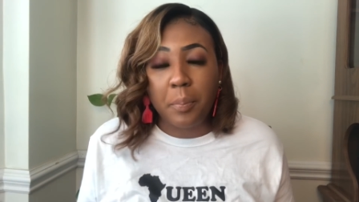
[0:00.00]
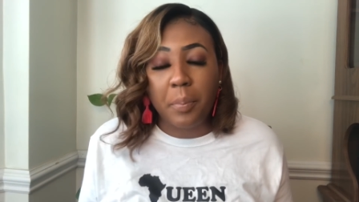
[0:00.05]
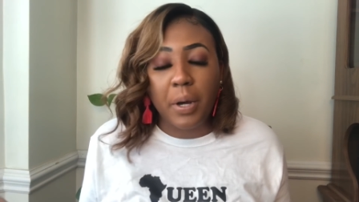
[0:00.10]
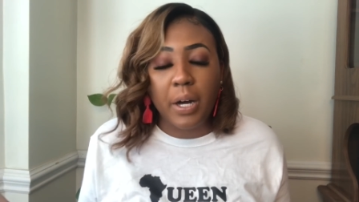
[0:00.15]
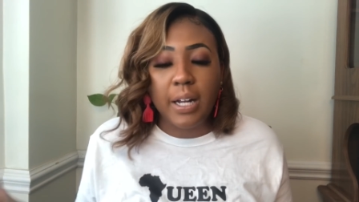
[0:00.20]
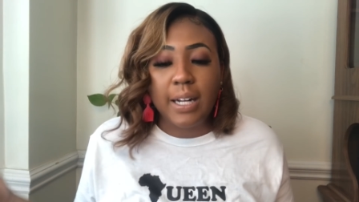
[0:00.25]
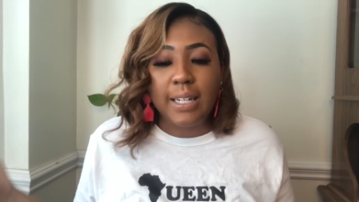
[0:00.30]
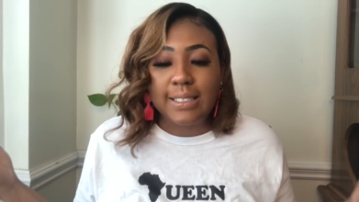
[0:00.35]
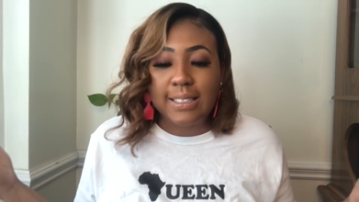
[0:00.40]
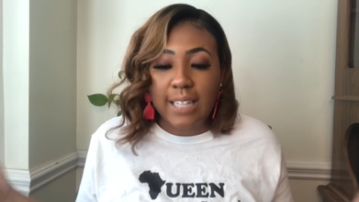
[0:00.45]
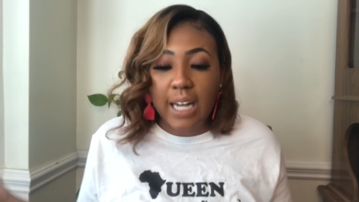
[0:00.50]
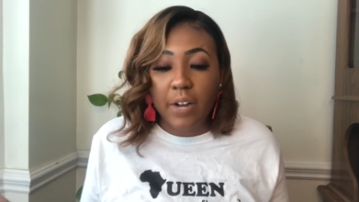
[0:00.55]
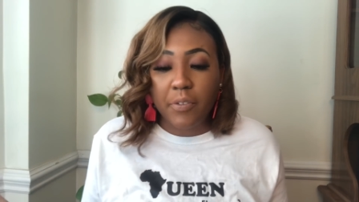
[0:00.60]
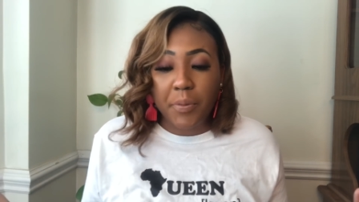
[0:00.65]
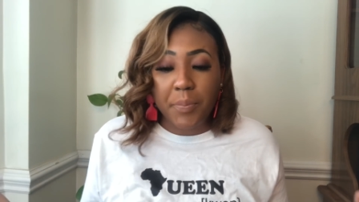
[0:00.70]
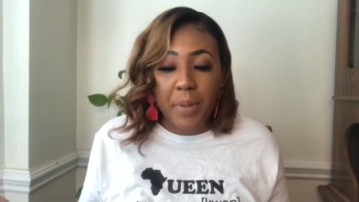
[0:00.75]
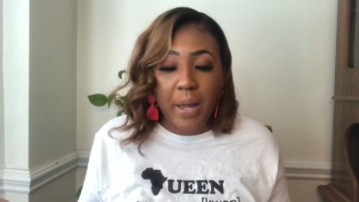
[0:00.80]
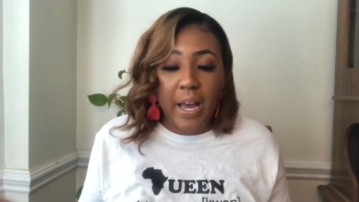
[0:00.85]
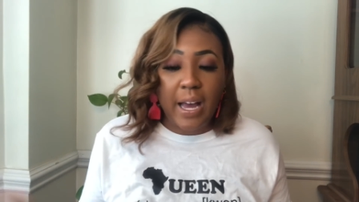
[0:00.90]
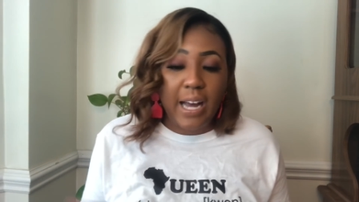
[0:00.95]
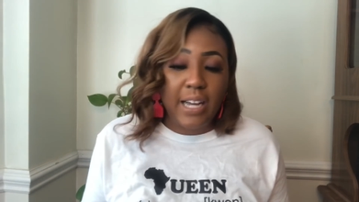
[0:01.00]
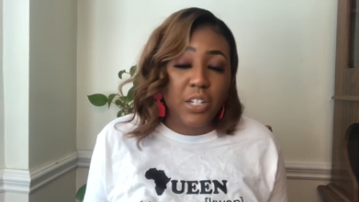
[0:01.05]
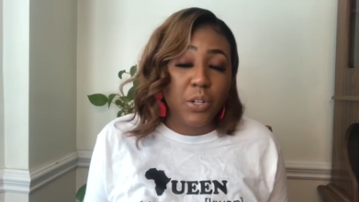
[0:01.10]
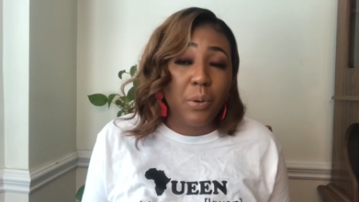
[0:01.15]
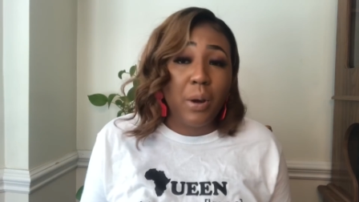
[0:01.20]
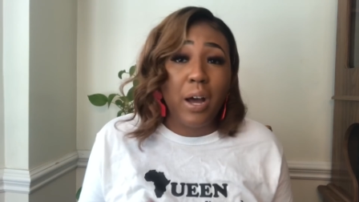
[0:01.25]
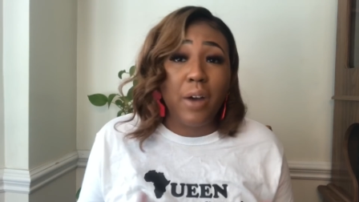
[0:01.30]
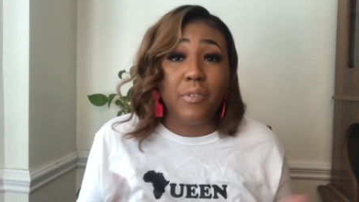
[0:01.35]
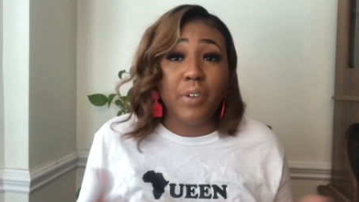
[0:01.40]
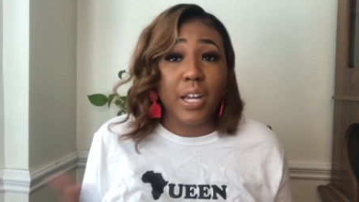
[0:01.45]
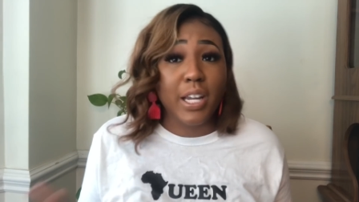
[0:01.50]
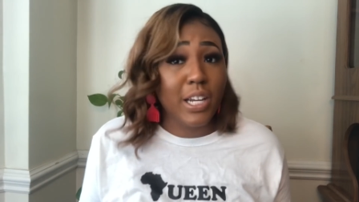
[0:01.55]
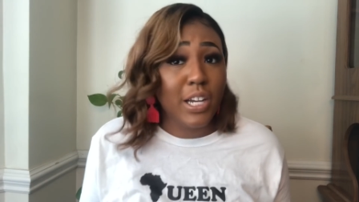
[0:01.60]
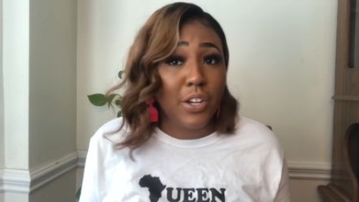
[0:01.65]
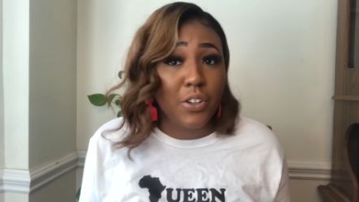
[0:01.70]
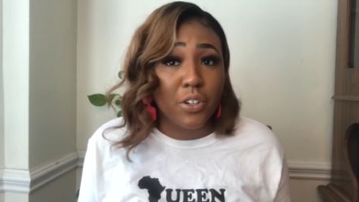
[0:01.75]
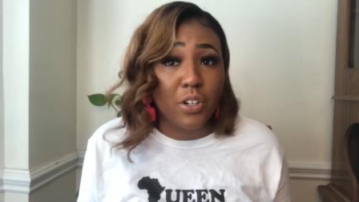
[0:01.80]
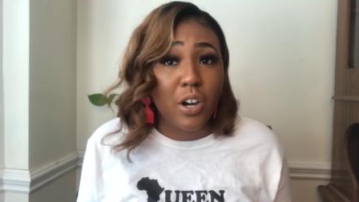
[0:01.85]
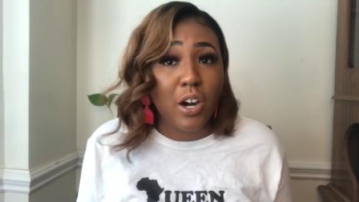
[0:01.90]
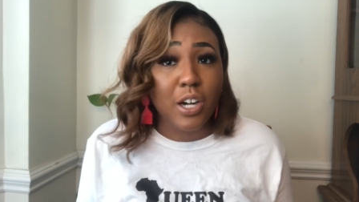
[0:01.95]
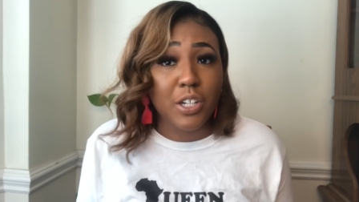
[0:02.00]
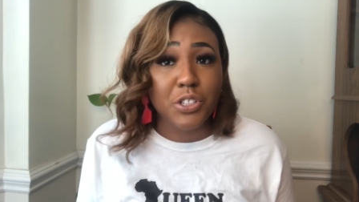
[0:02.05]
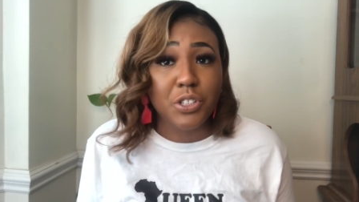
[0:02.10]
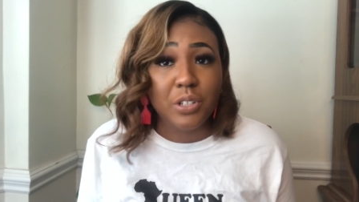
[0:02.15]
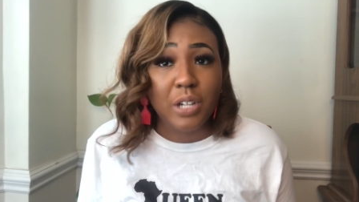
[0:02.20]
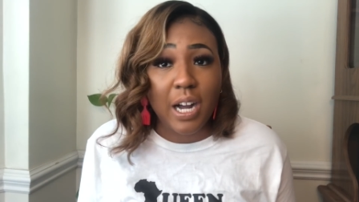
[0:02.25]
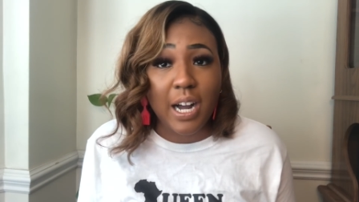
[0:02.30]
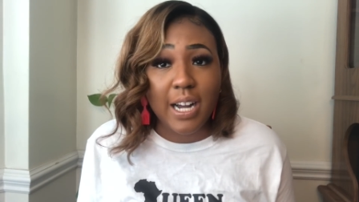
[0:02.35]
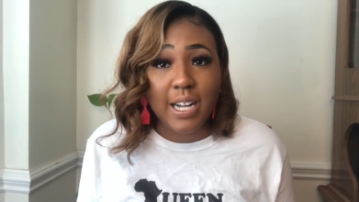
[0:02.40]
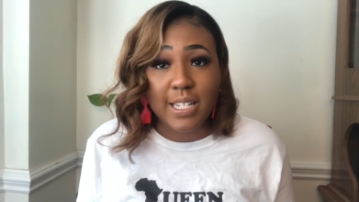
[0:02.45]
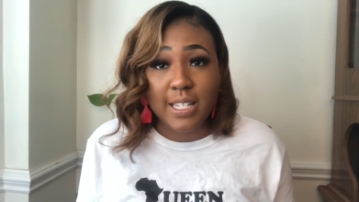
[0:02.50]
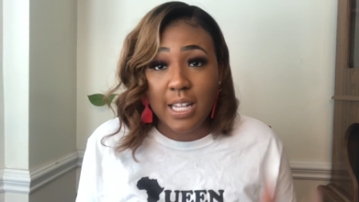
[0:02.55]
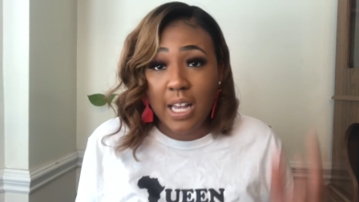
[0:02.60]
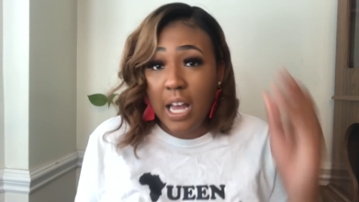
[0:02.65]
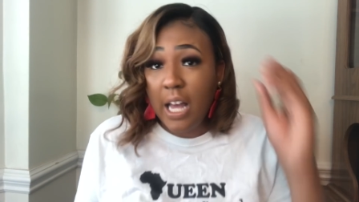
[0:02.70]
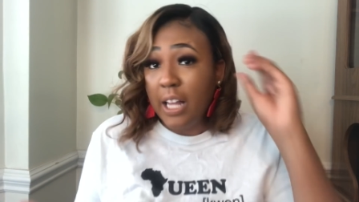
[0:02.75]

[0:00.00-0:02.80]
But aside from that, I don't have any other cons, you guys.